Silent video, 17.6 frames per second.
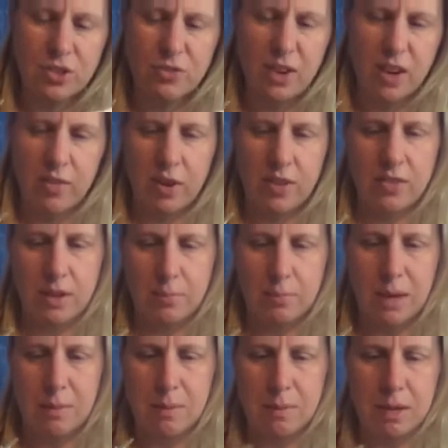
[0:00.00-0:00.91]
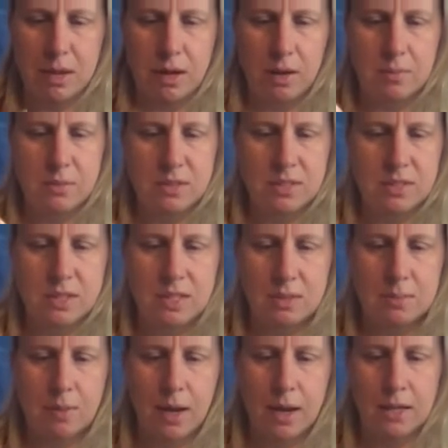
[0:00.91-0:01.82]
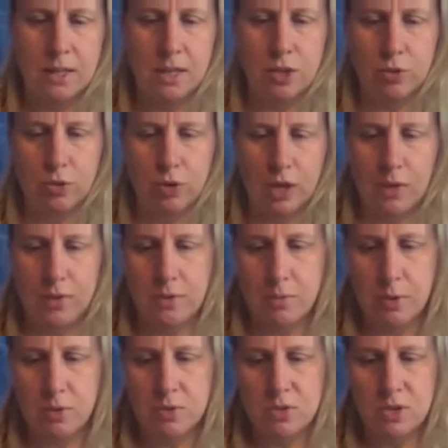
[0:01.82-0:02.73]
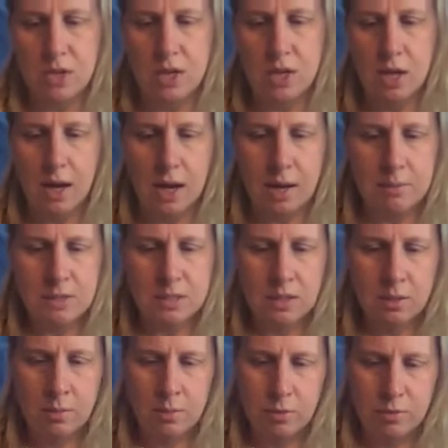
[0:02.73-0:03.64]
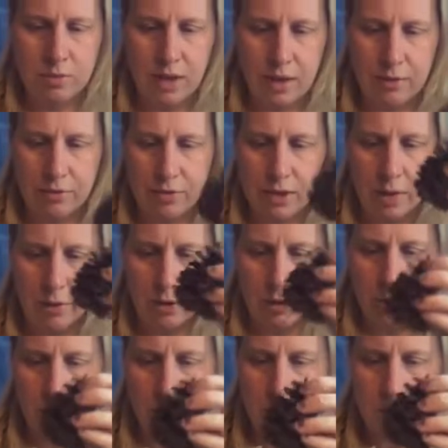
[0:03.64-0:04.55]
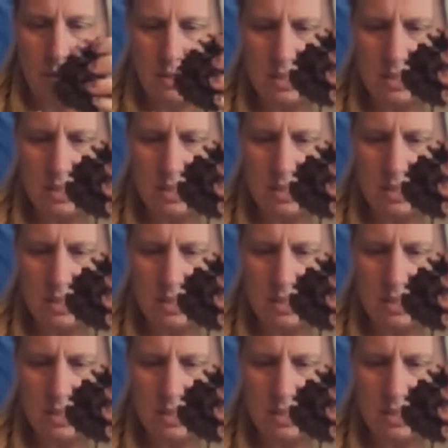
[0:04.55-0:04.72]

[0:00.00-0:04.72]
favorite that maybe becomes the side that you look at the most. I'm just going to move that flower over, so I